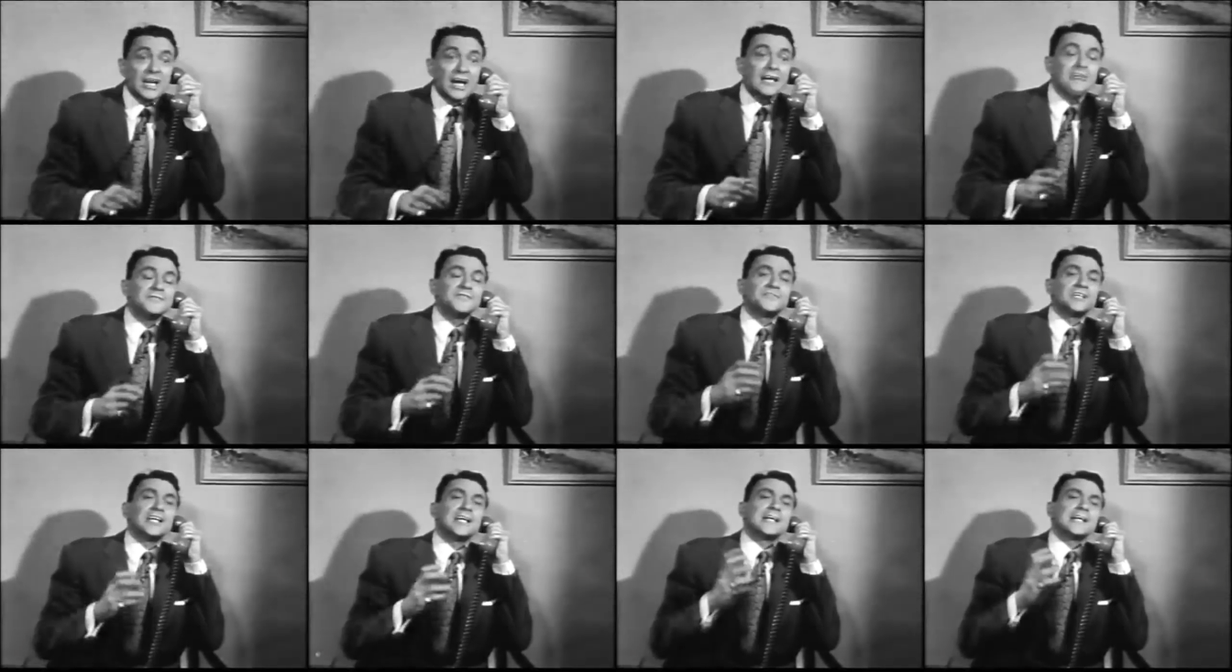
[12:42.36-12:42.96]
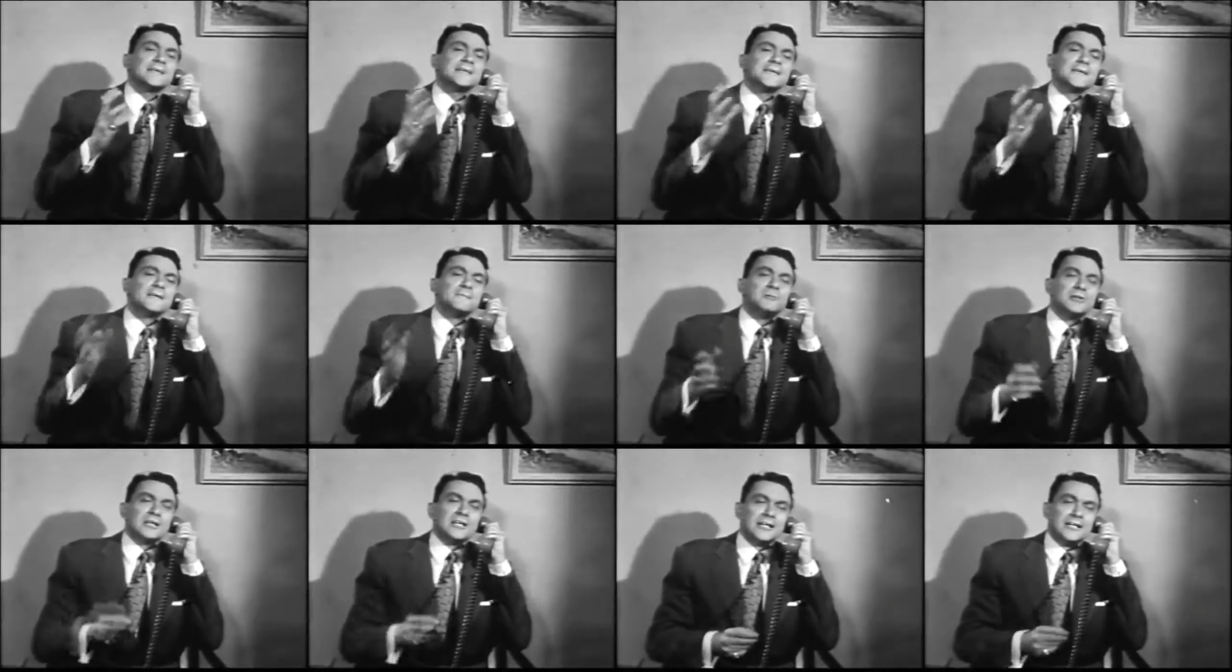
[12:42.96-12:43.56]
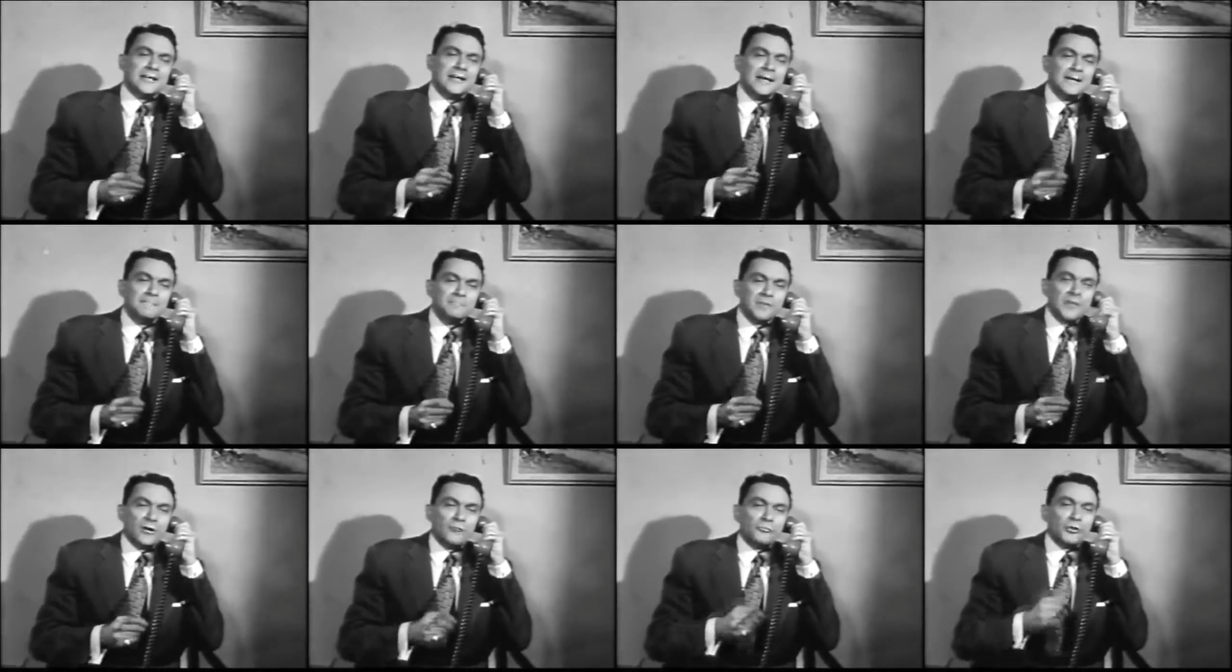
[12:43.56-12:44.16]
see, I've taken the liberty
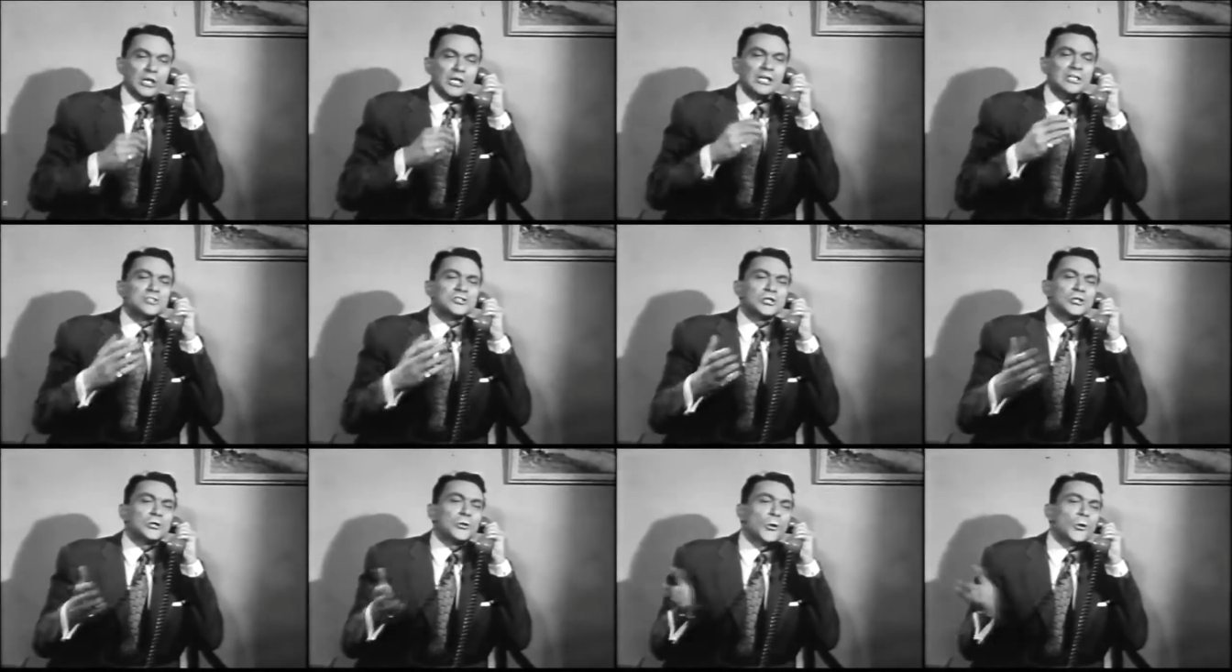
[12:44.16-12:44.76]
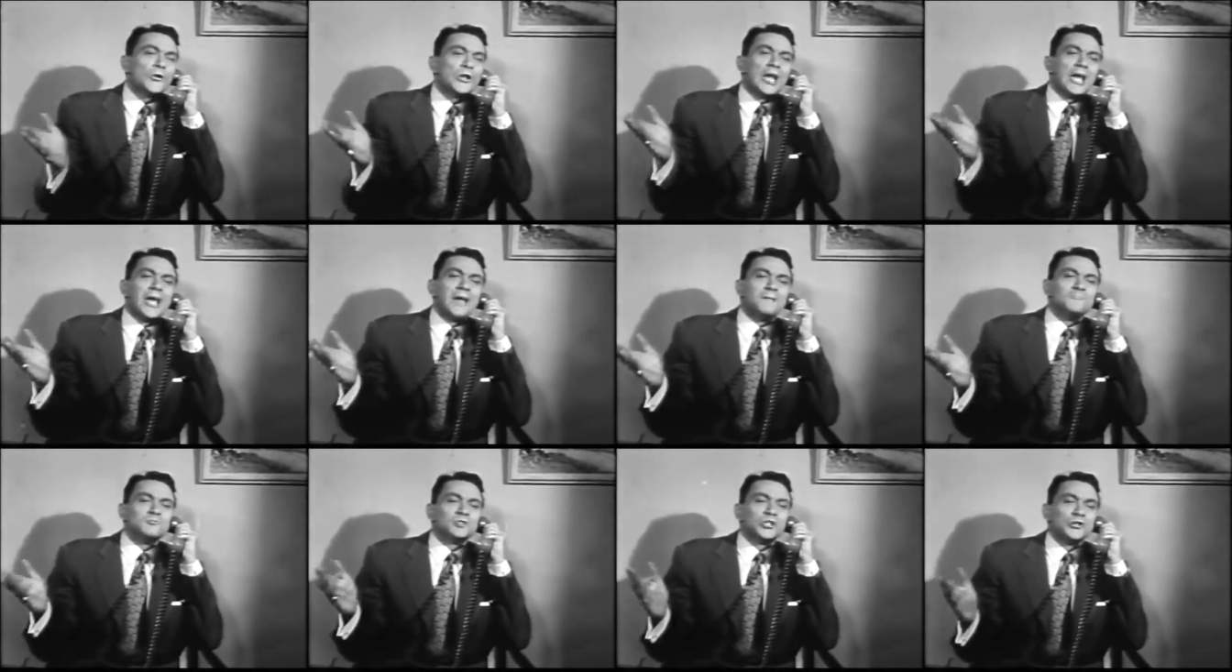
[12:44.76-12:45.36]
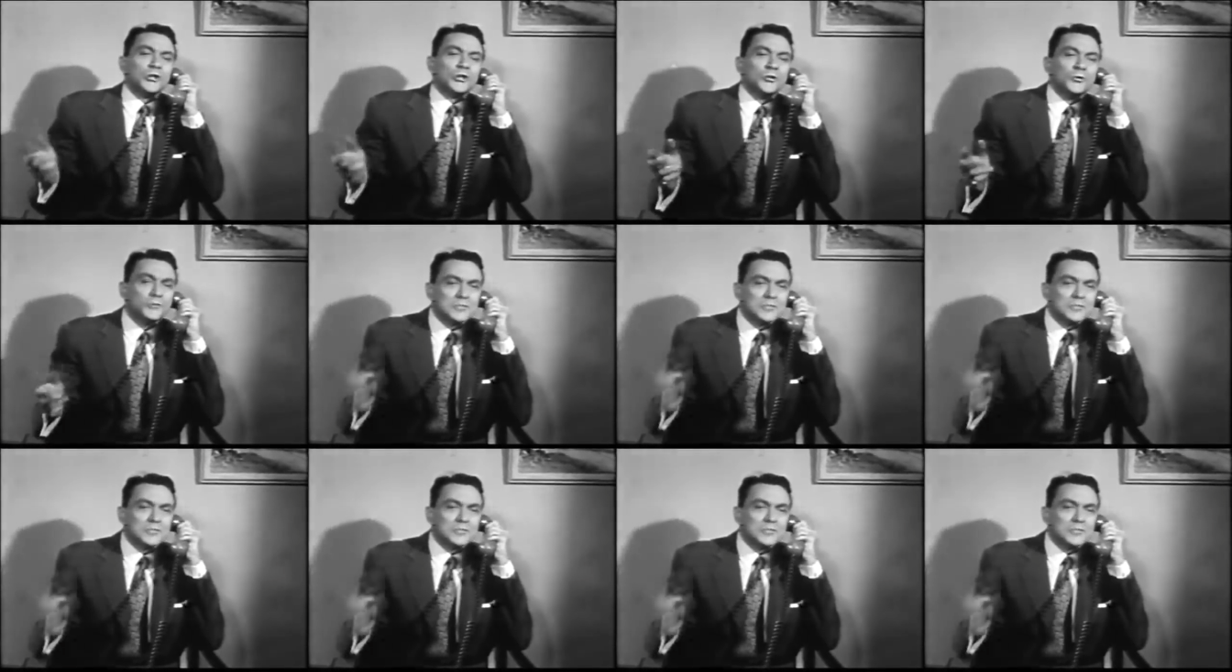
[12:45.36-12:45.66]
of releasing your name to the